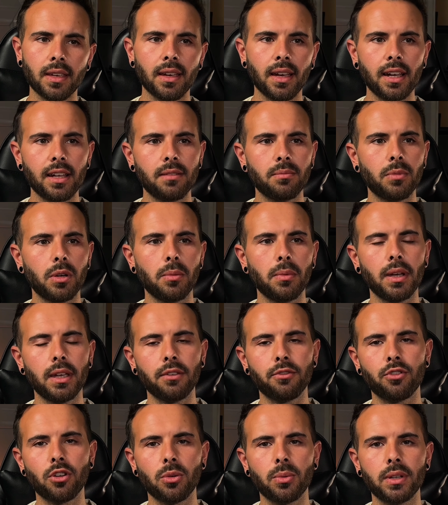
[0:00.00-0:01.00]
And we may
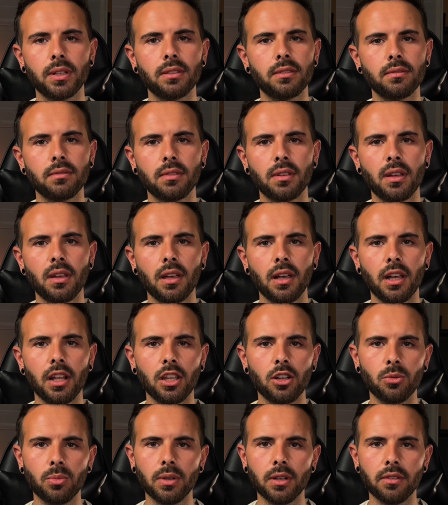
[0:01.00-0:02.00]
throw in a
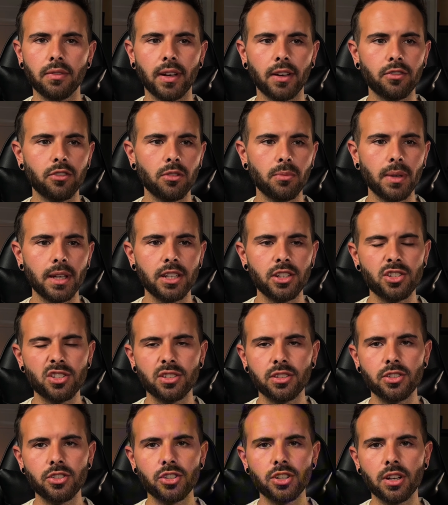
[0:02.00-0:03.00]
little bit of affirmation
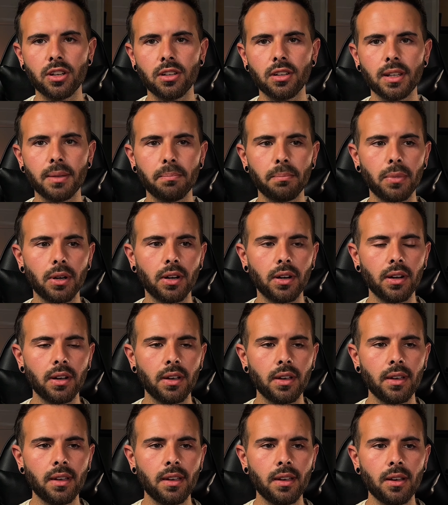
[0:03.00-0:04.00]
and journaling, but
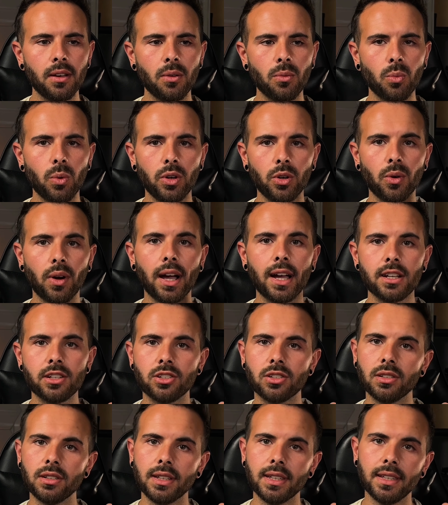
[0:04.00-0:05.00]
we're not
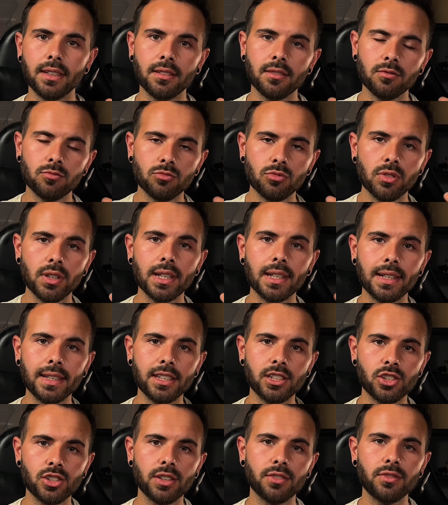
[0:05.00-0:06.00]
actually really
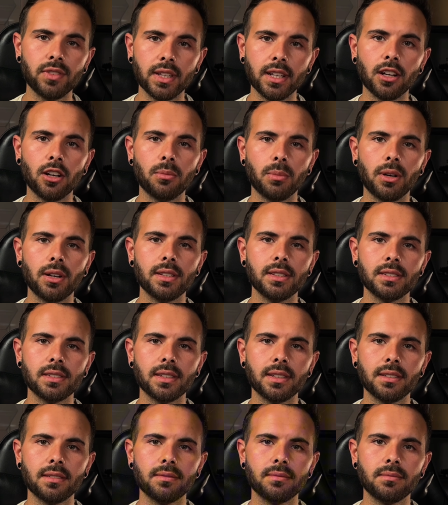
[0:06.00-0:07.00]
shifting our
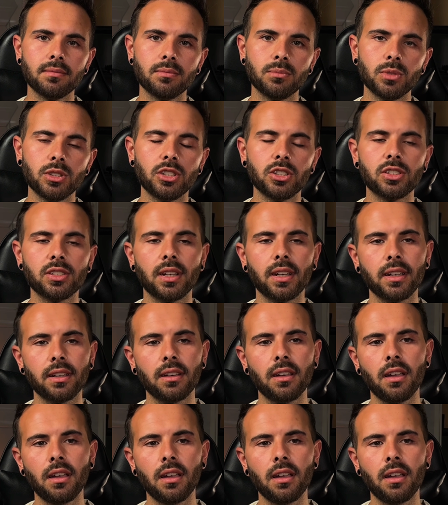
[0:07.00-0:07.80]
mindset. We're just saying,